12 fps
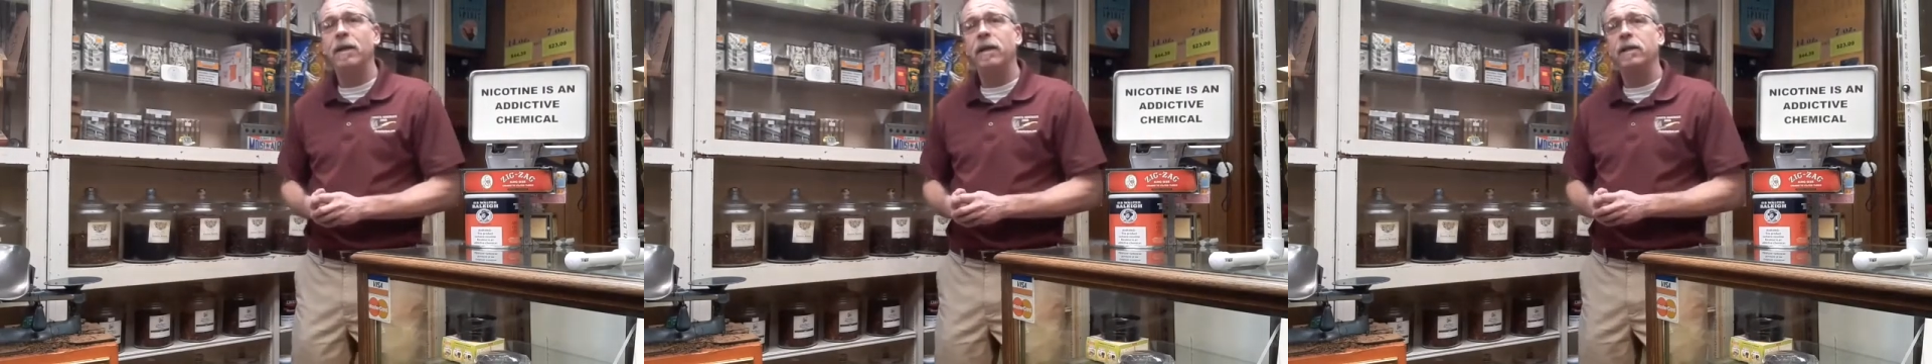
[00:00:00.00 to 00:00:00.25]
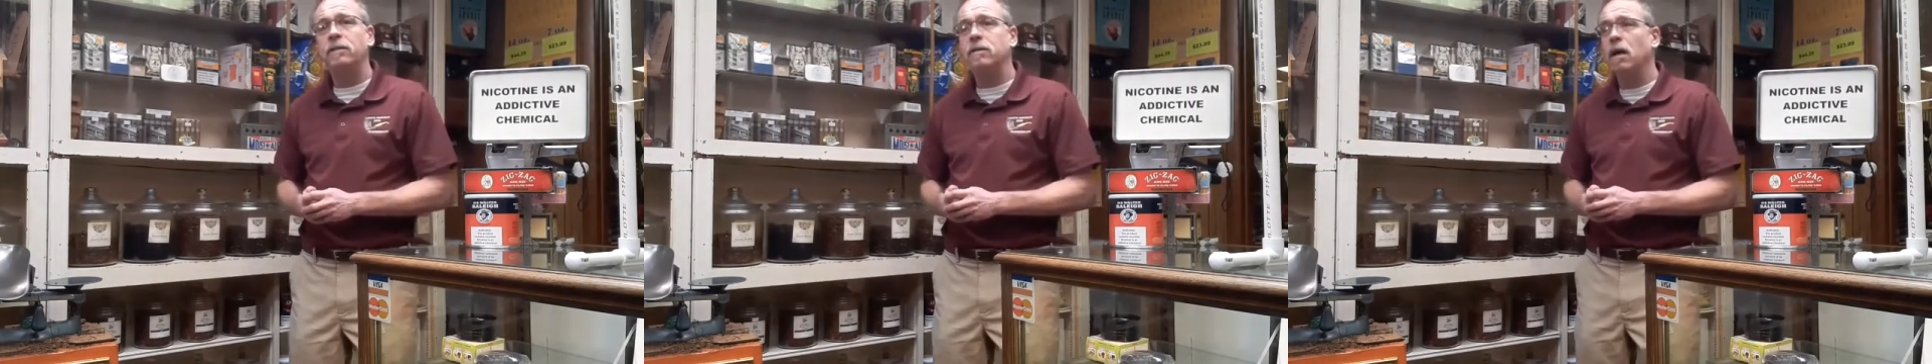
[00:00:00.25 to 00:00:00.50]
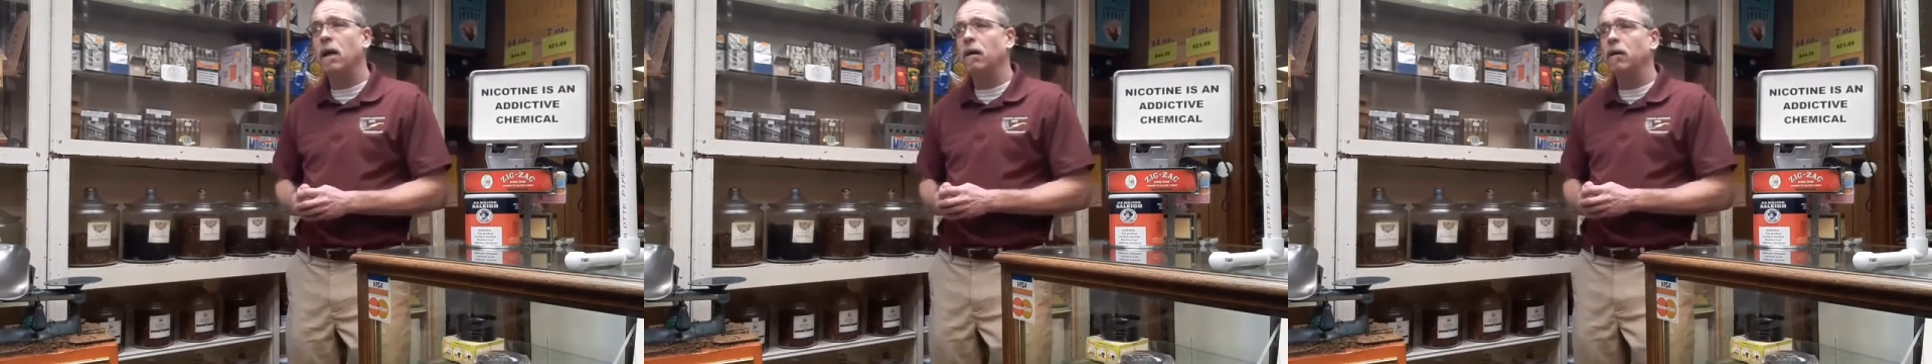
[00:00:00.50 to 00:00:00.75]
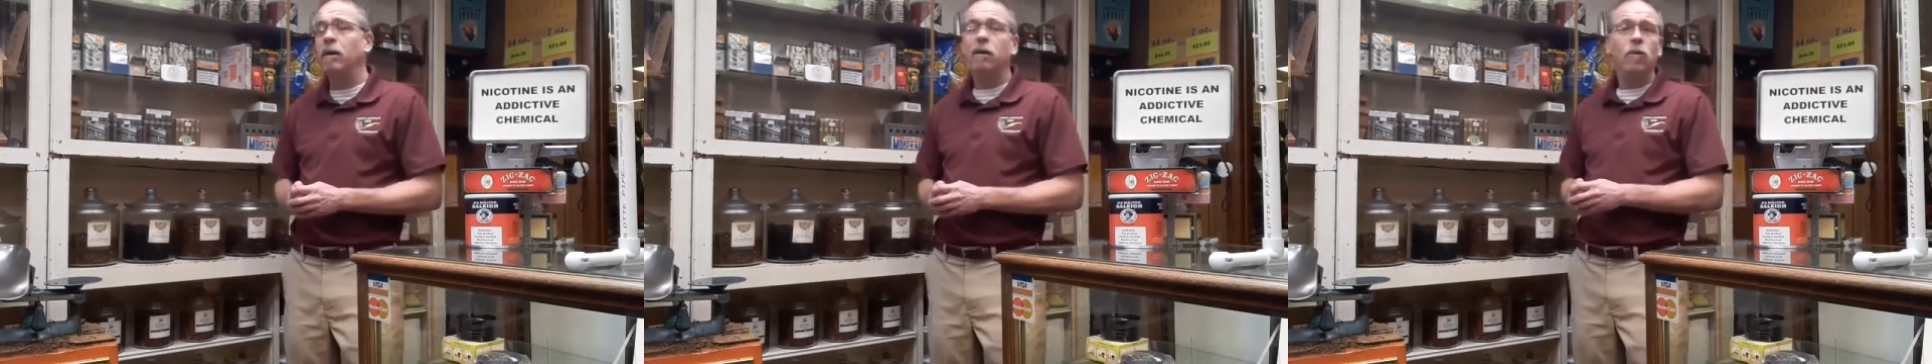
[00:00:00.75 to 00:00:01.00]
It's
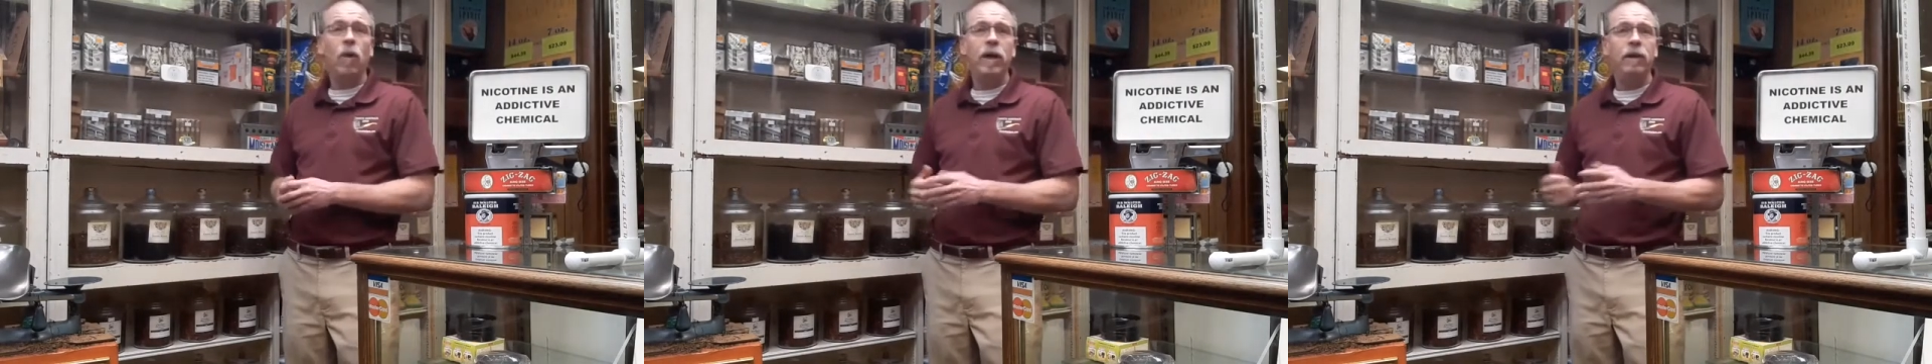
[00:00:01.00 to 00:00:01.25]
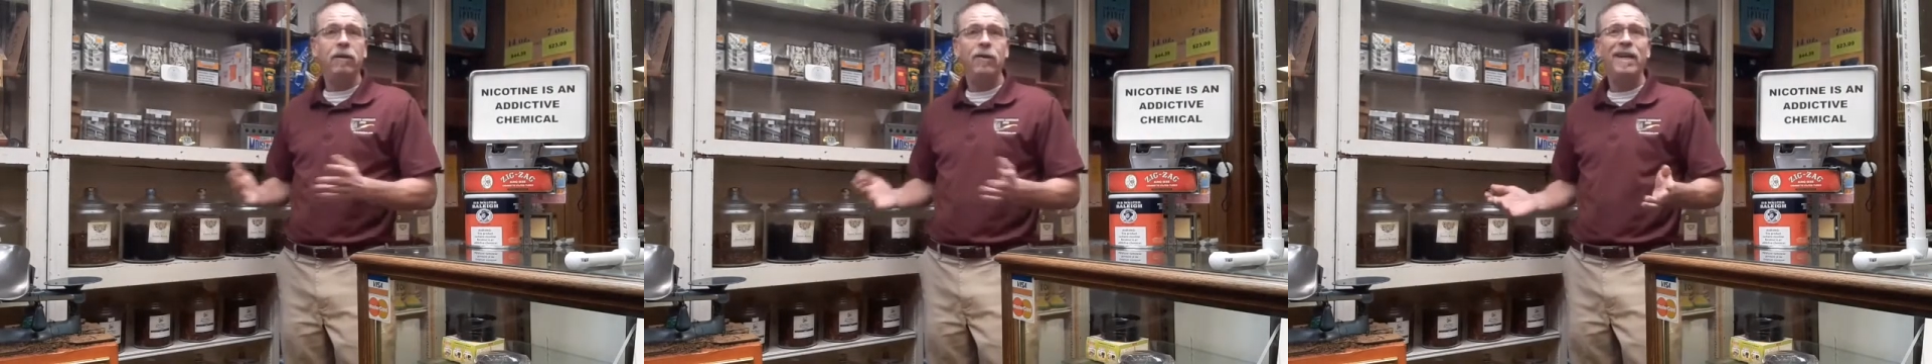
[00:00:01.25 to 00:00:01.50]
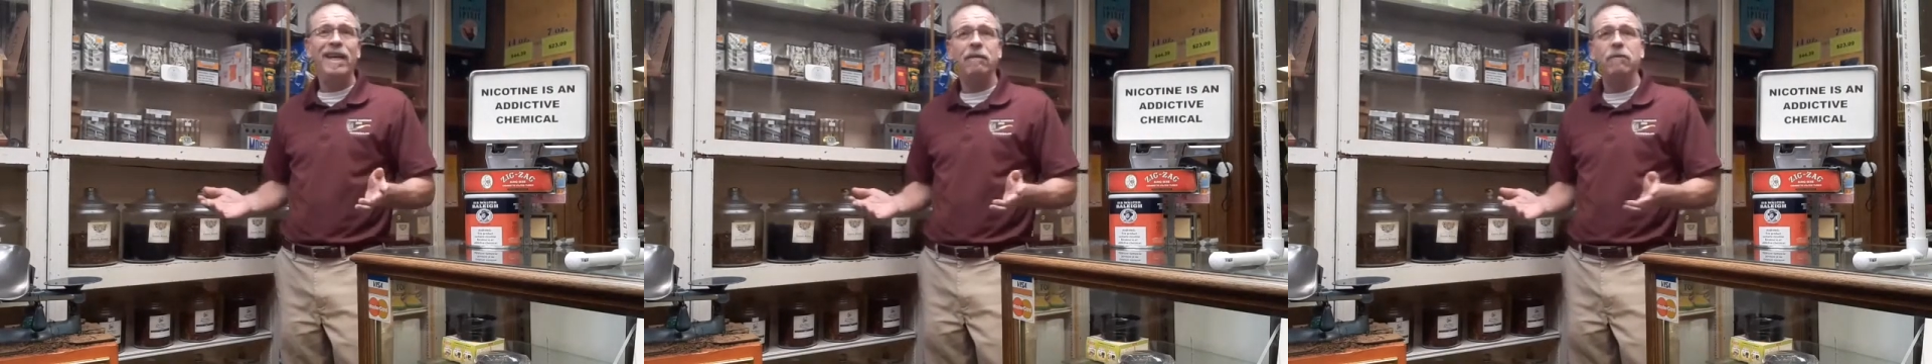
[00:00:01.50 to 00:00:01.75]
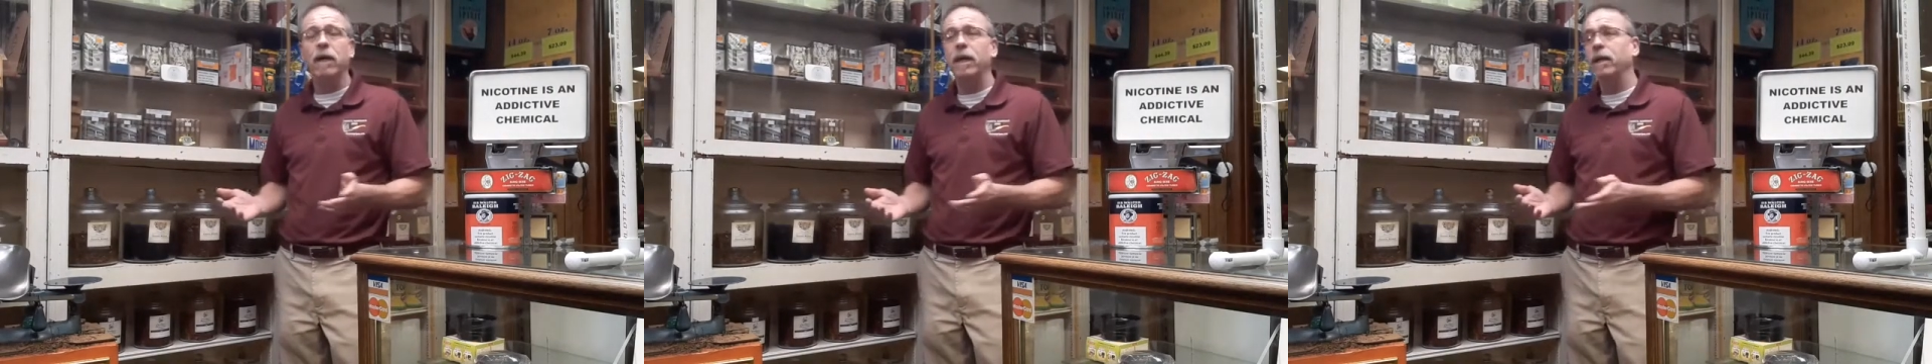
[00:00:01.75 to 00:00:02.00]
a quite unique
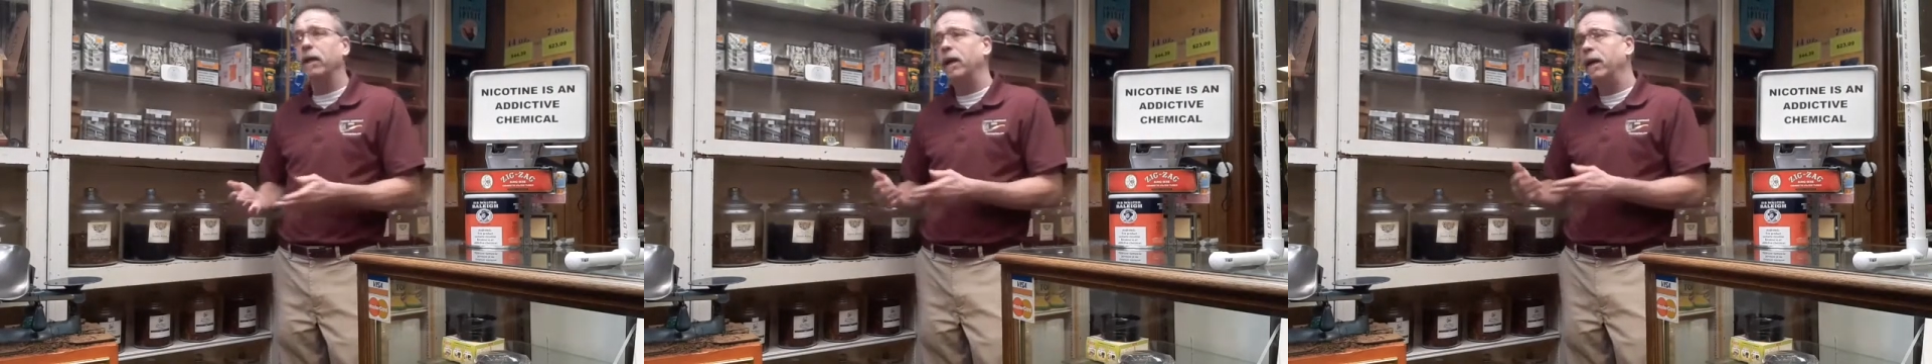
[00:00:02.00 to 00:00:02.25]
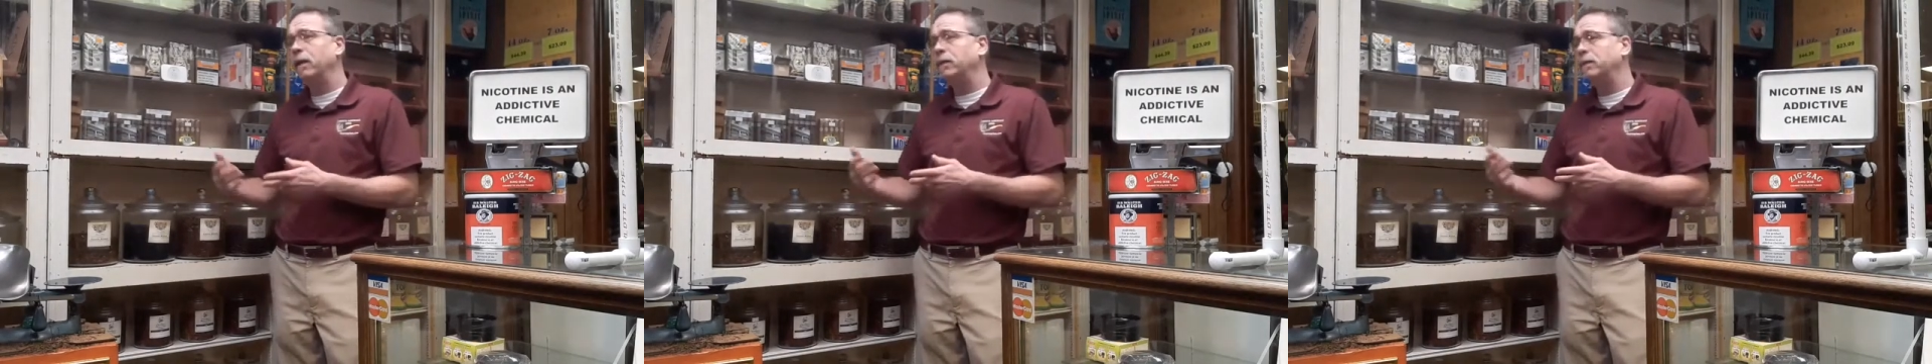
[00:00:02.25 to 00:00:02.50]
thing, and